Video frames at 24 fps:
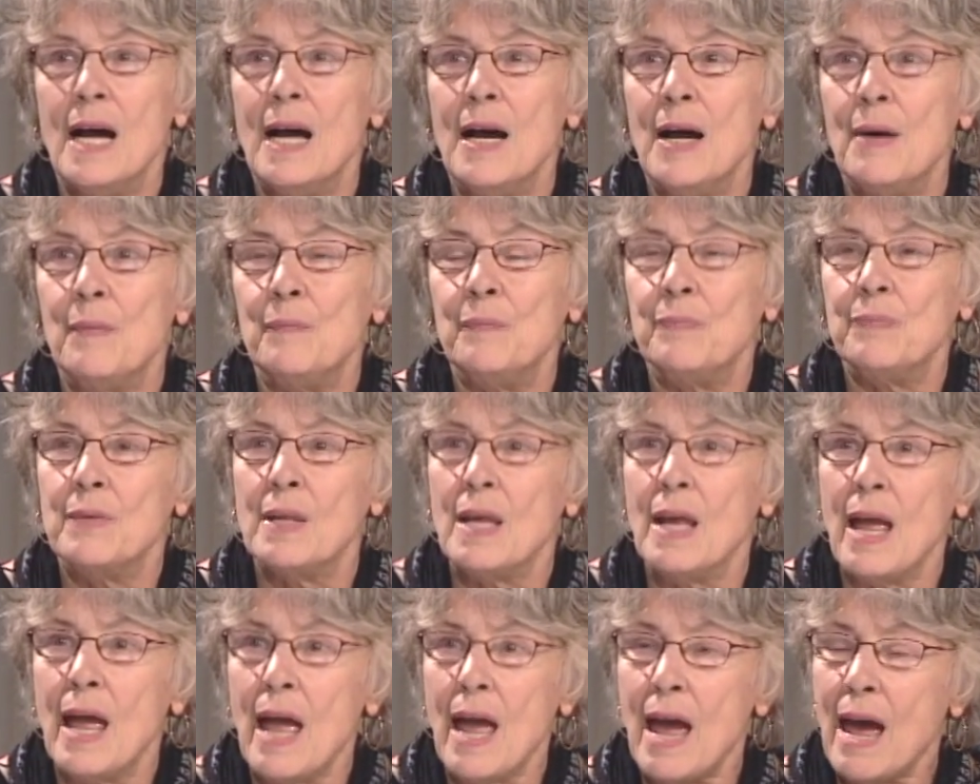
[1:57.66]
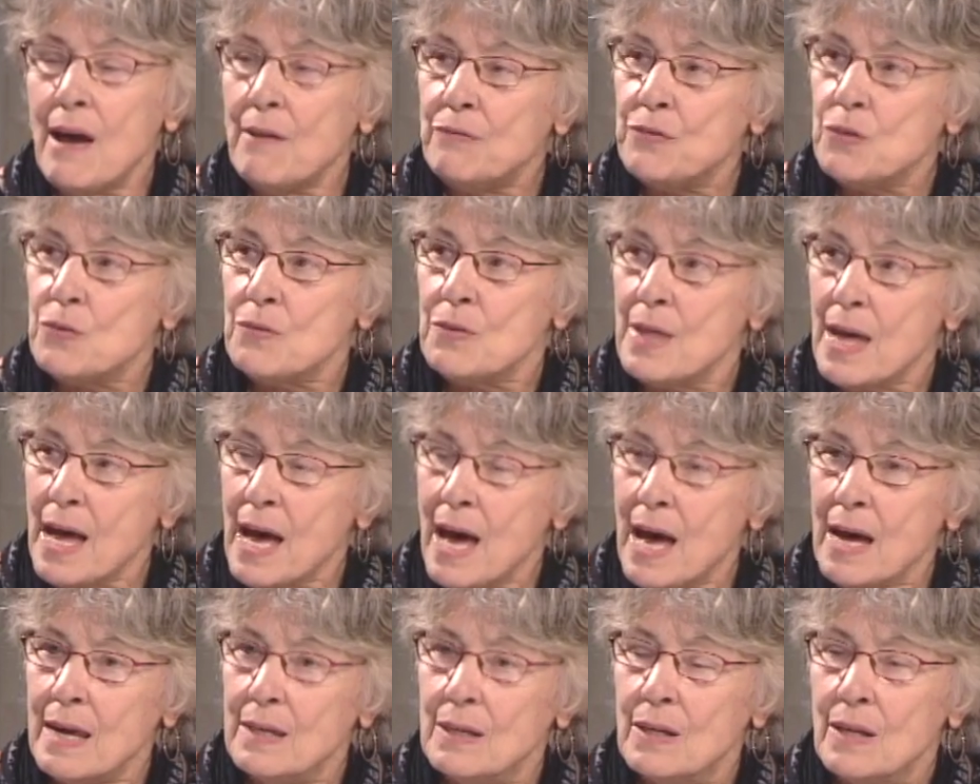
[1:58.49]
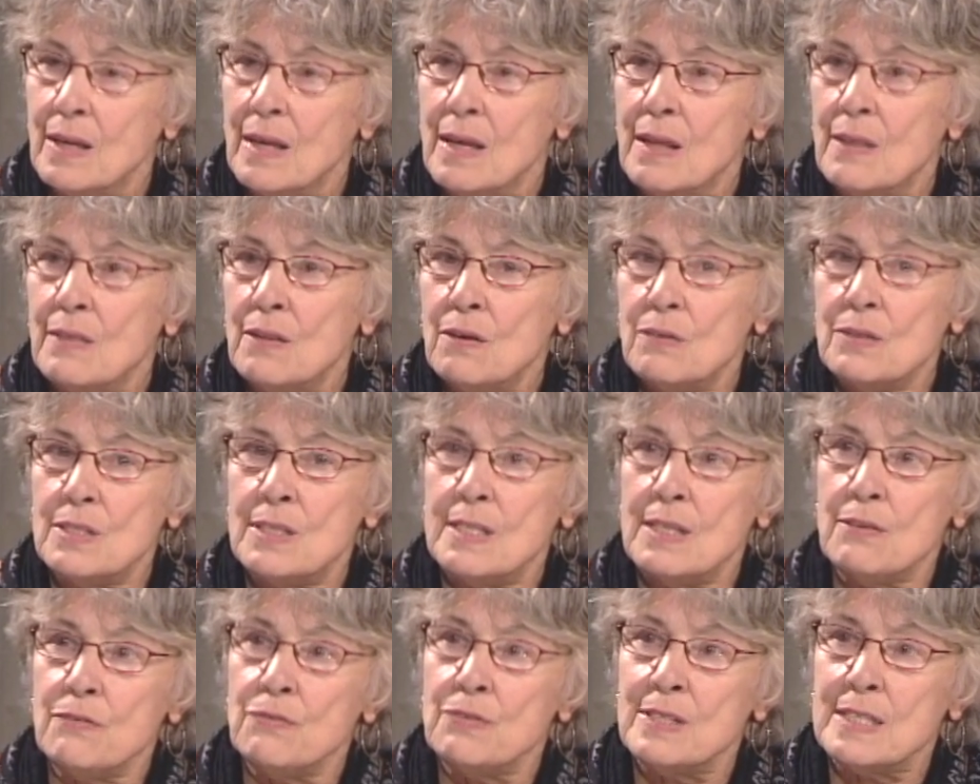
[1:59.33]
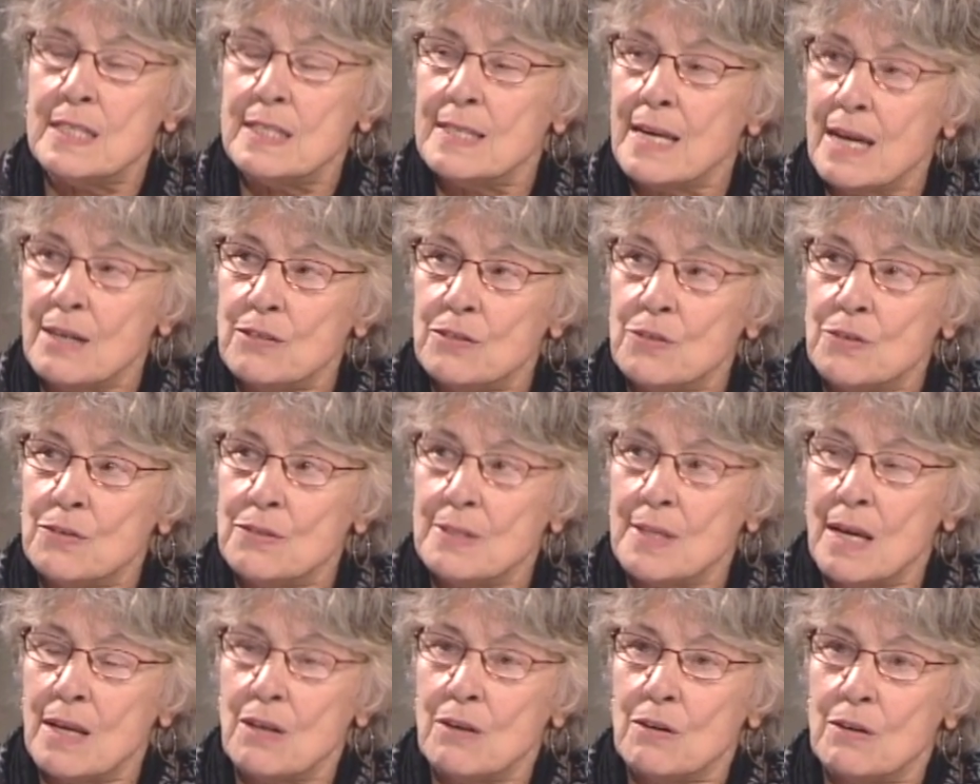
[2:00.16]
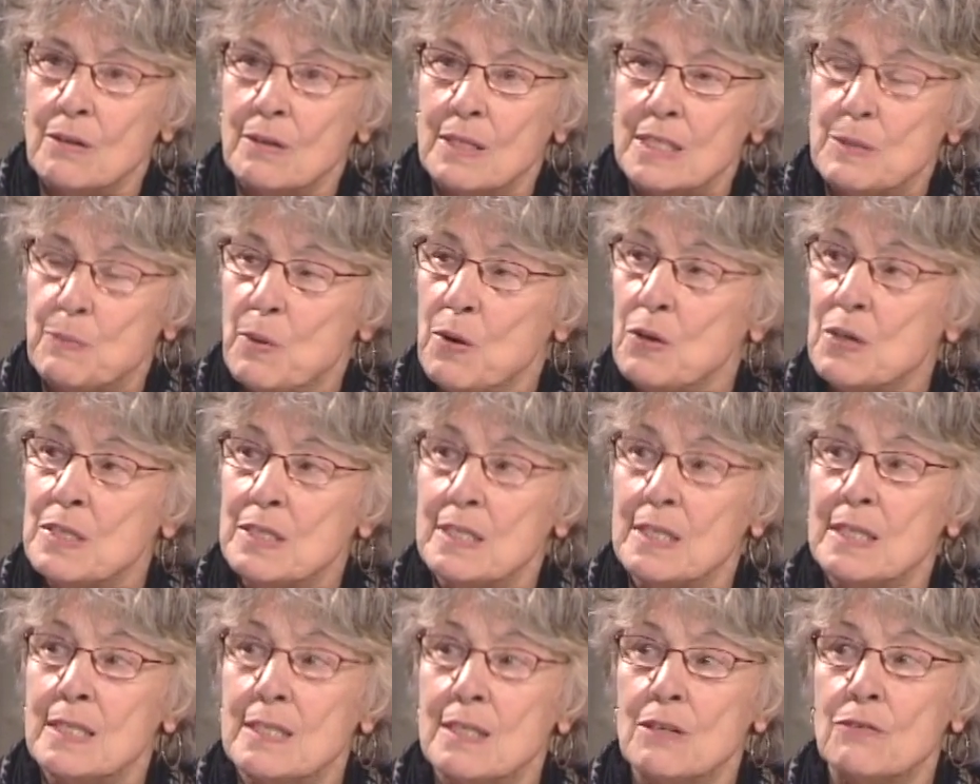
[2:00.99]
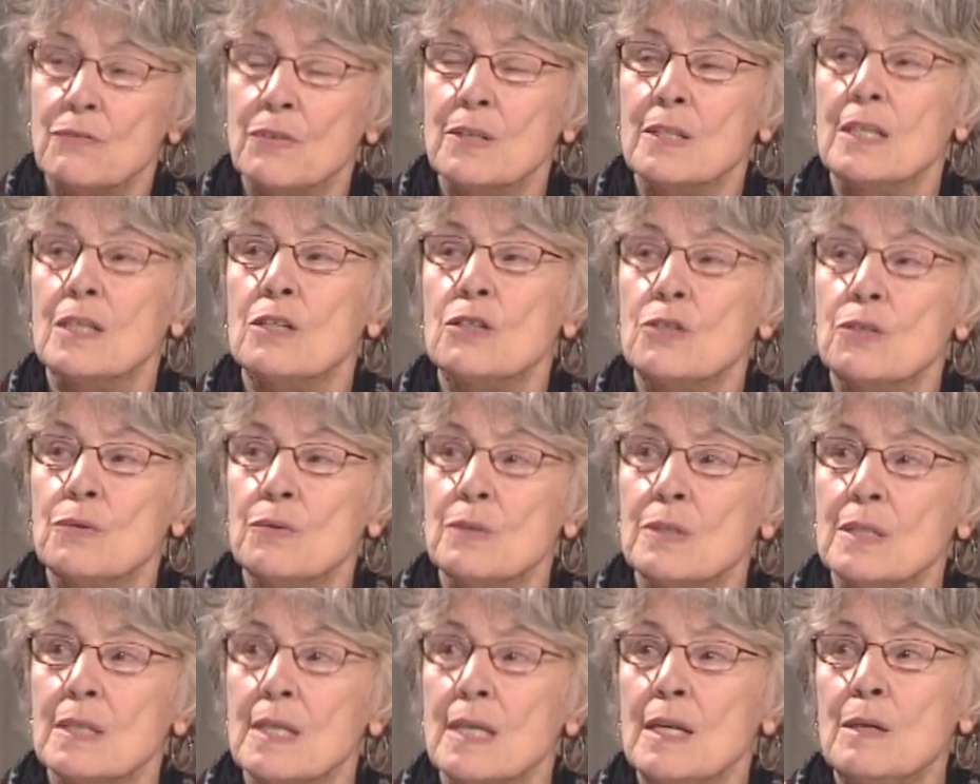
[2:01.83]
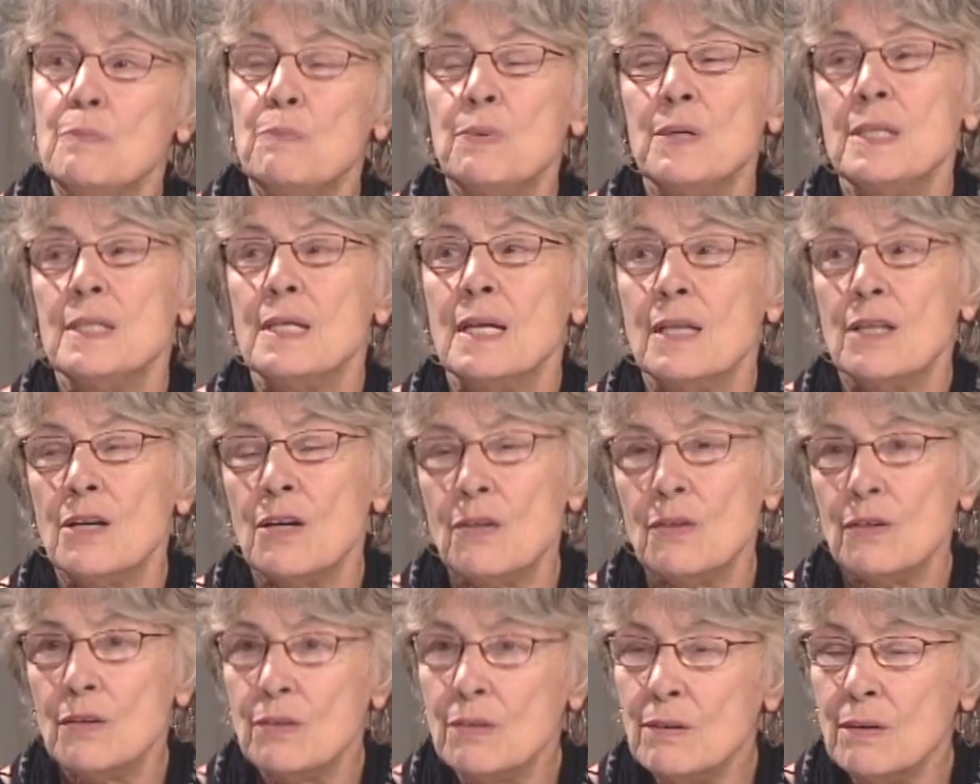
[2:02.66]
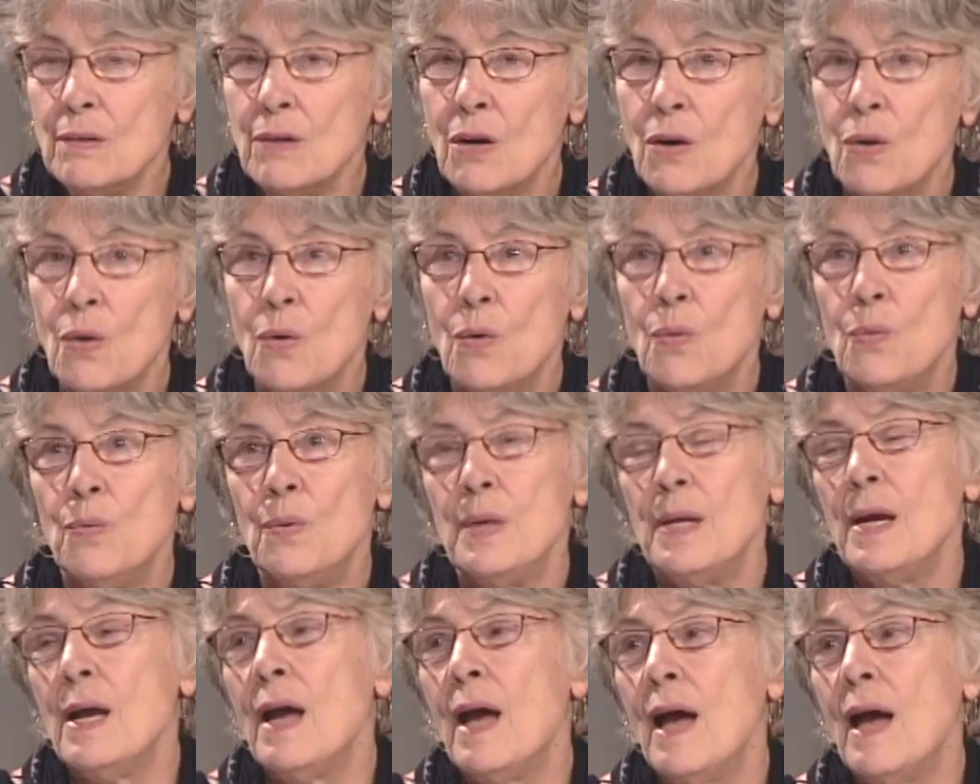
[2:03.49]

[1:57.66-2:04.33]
After that, there's different sectors that are experiencing different issues. In particular, we